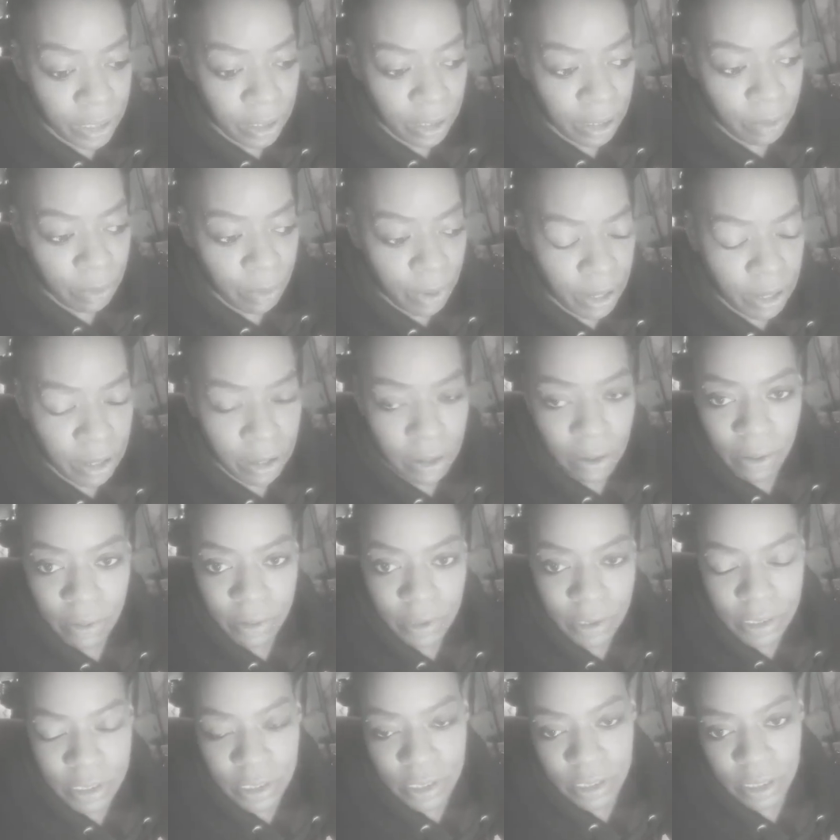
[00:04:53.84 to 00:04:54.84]
get ready to go
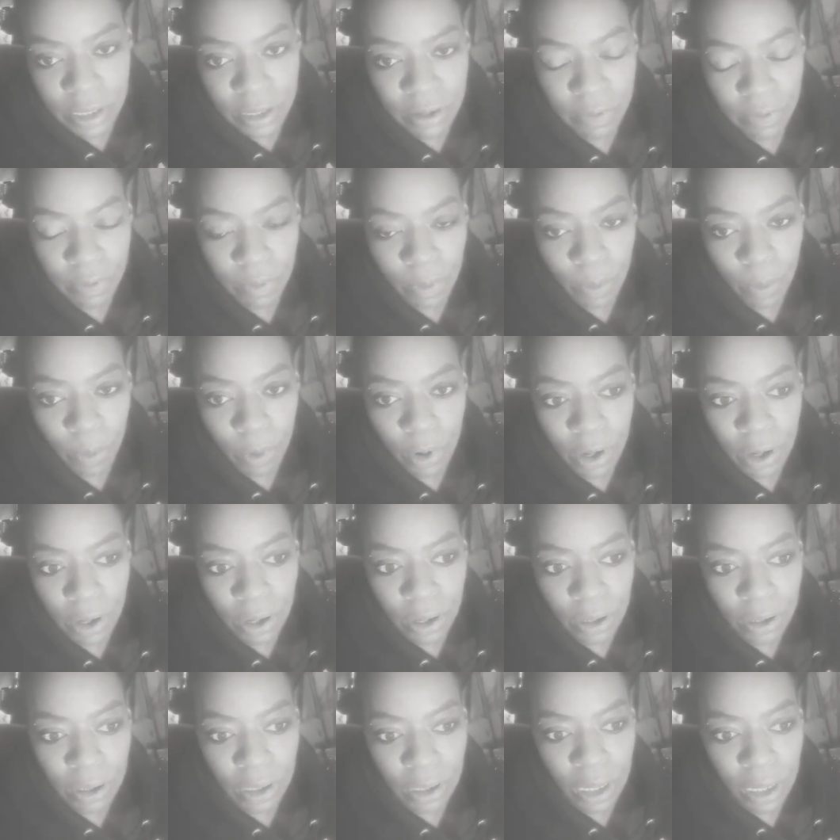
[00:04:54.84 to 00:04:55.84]
get Steve from
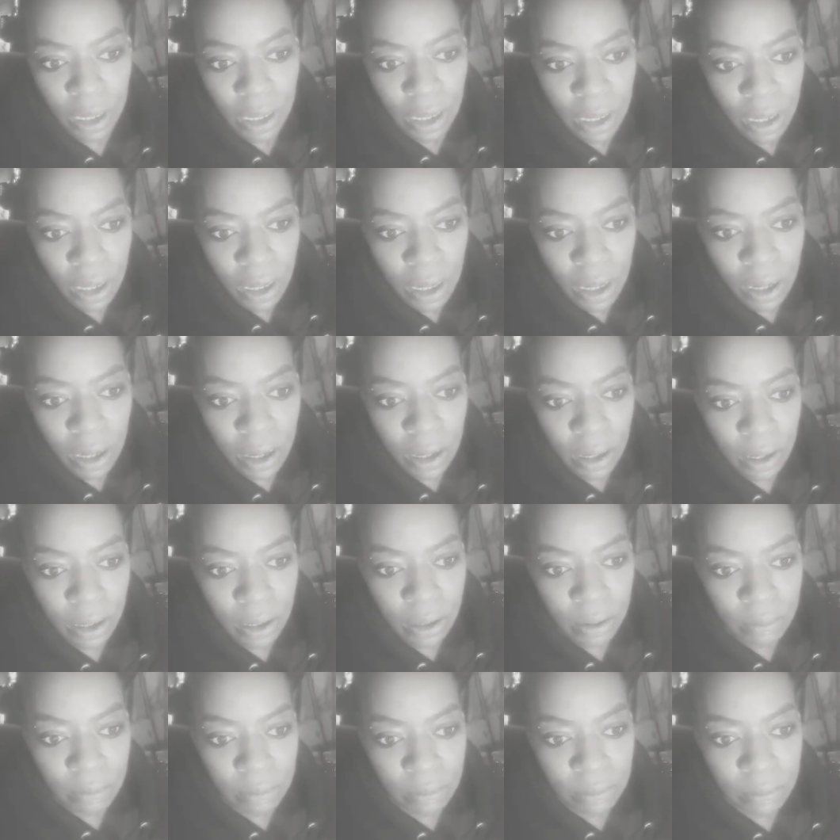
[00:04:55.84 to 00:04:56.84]
work.
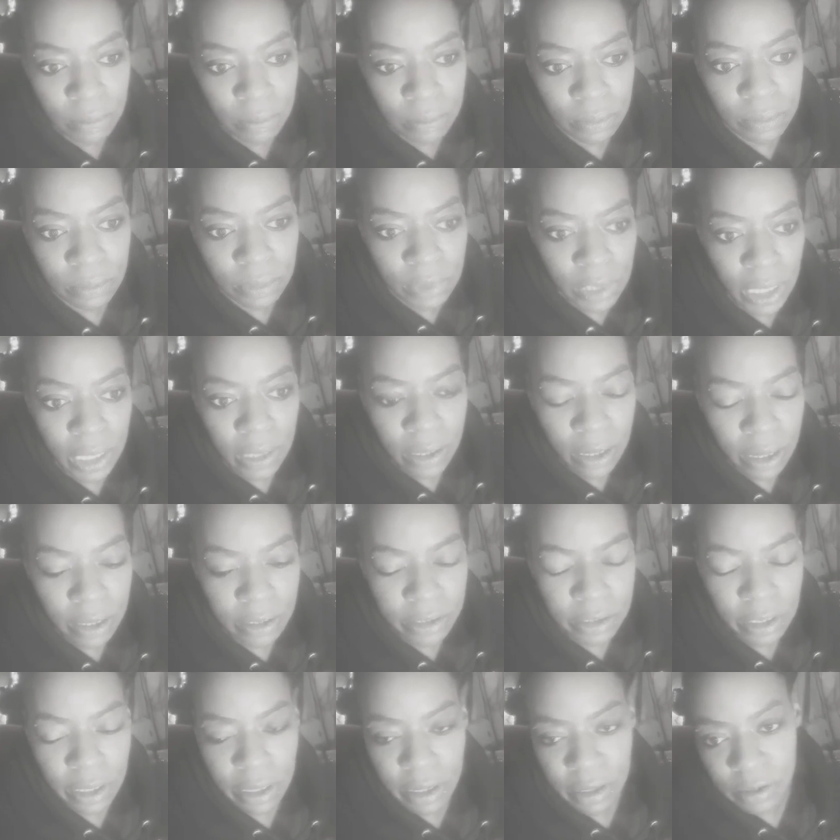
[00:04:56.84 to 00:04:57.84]
Um,
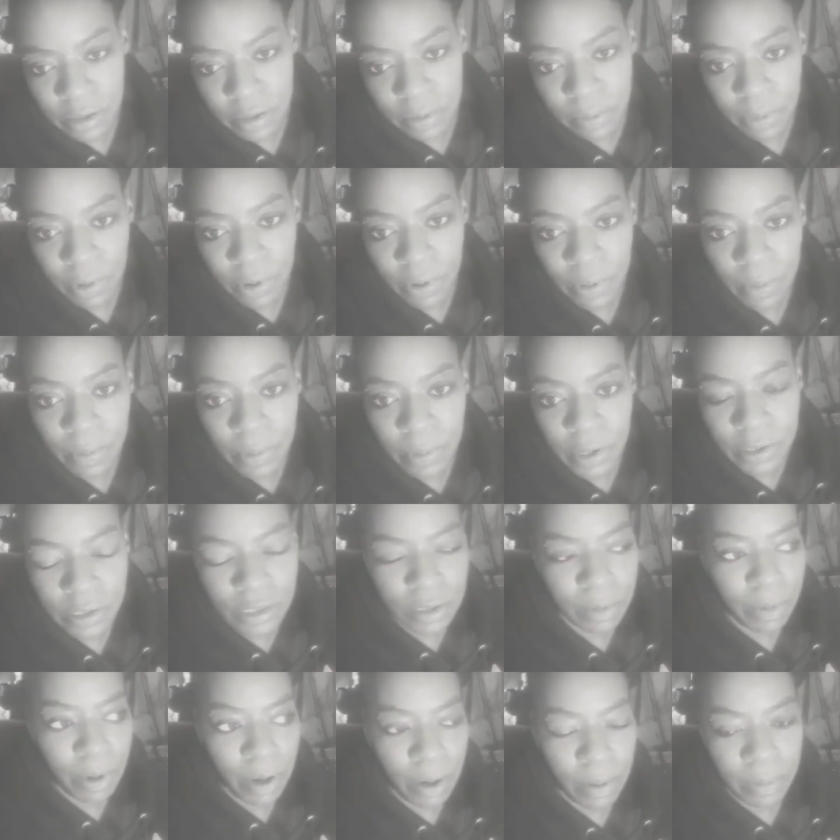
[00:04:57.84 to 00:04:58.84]
Elijah has some homework, so
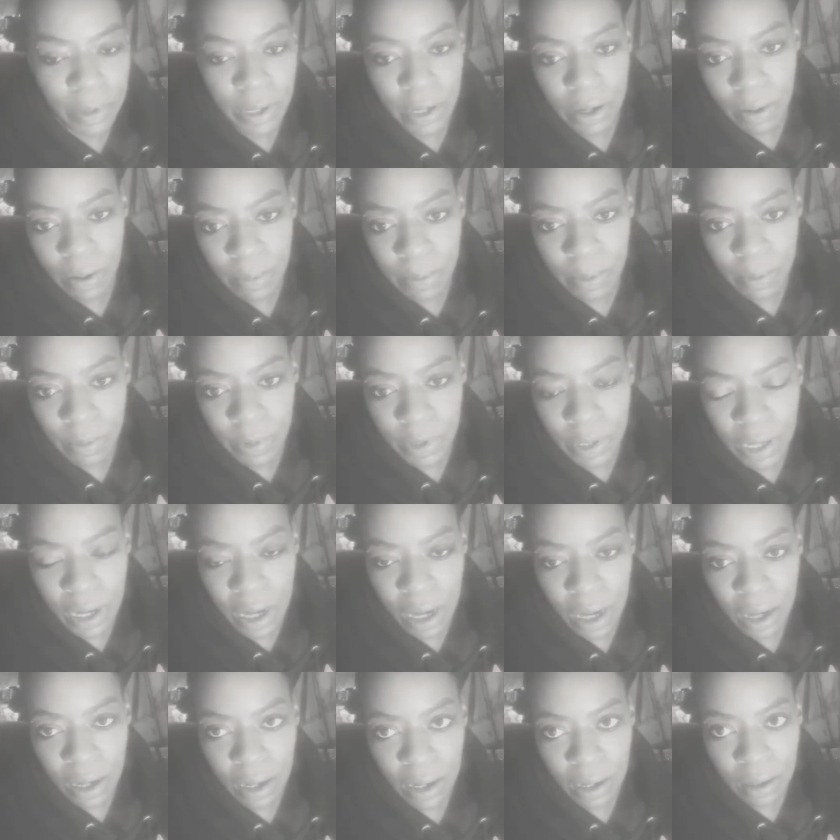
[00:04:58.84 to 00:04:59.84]
probably help him with
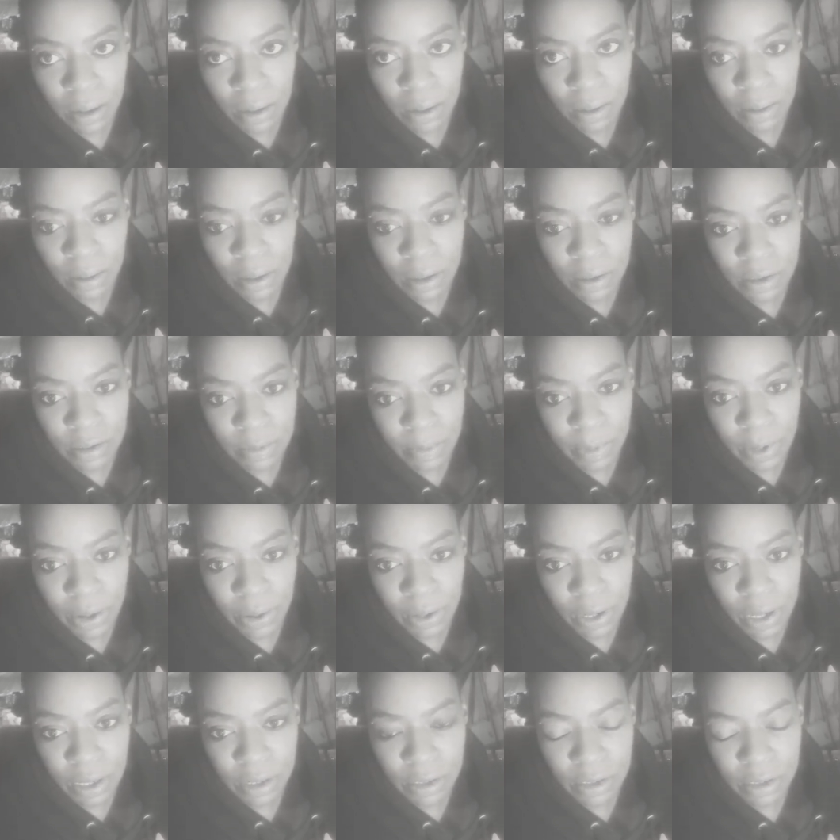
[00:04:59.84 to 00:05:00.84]
that. And that's about
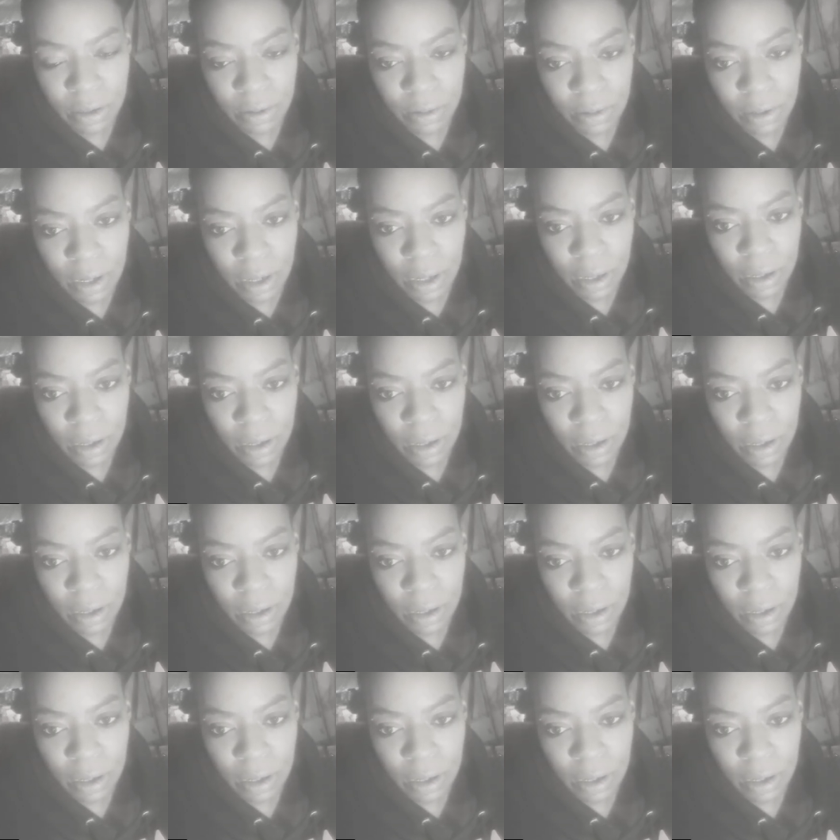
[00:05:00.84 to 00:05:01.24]
it. So, yeah.